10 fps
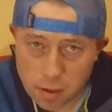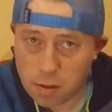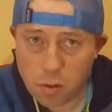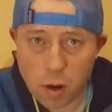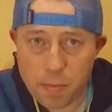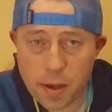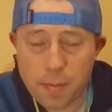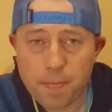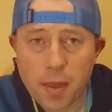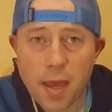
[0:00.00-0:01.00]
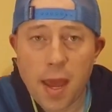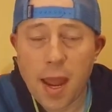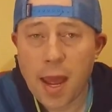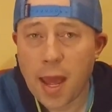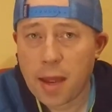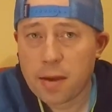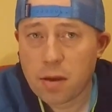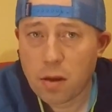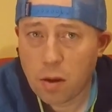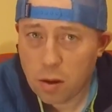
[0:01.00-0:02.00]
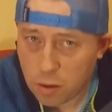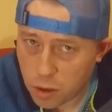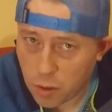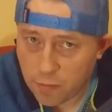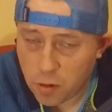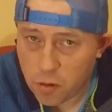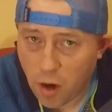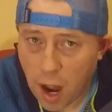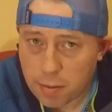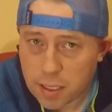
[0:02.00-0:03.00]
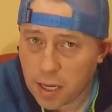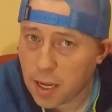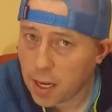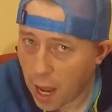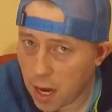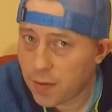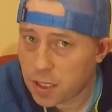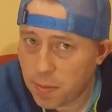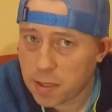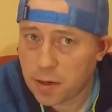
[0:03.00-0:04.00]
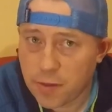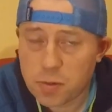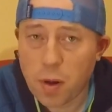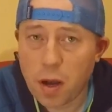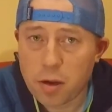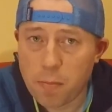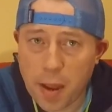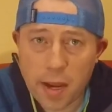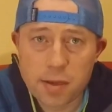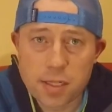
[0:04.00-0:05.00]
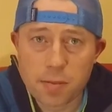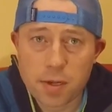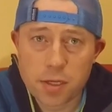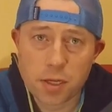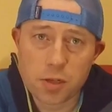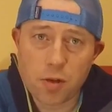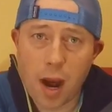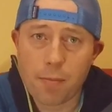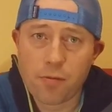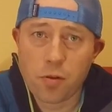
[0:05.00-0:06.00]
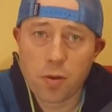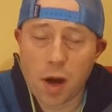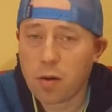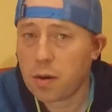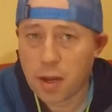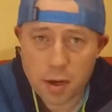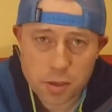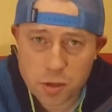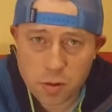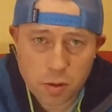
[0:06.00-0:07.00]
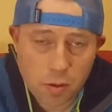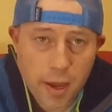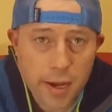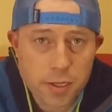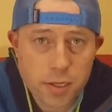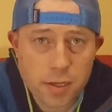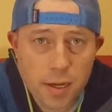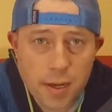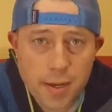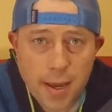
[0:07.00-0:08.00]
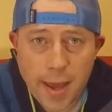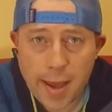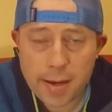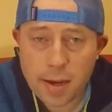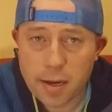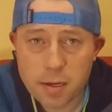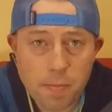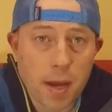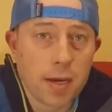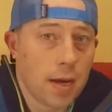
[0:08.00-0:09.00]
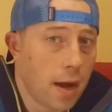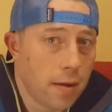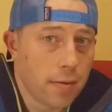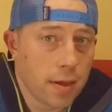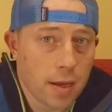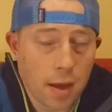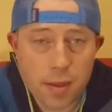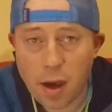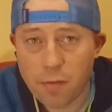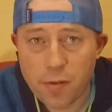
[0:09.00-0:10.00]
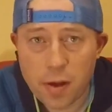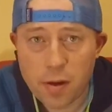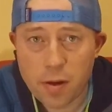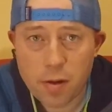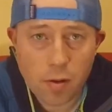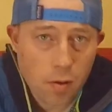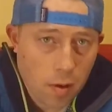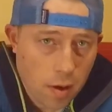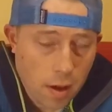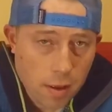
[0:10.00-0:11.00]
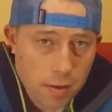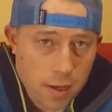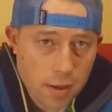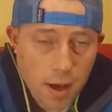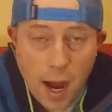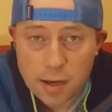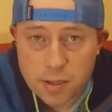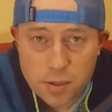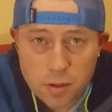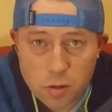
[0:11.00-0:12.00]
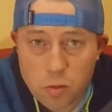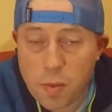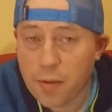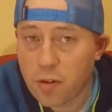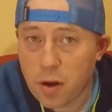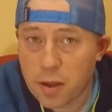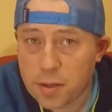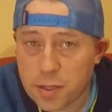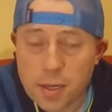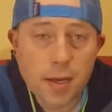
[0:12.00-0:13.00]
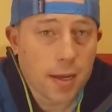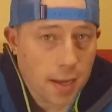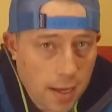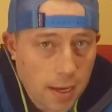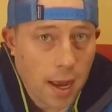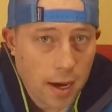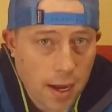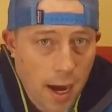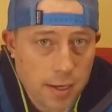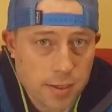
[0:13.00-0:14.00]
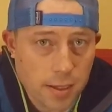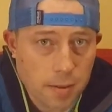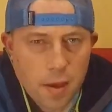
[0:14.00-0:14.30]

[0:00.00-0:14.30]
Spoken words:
quite a bit. And doing food drops can get kind of expensive as well. You're paying someone to drop food out in a certain location, and depending on the outfitter or the hostel or whomever it is, can get kind of costly.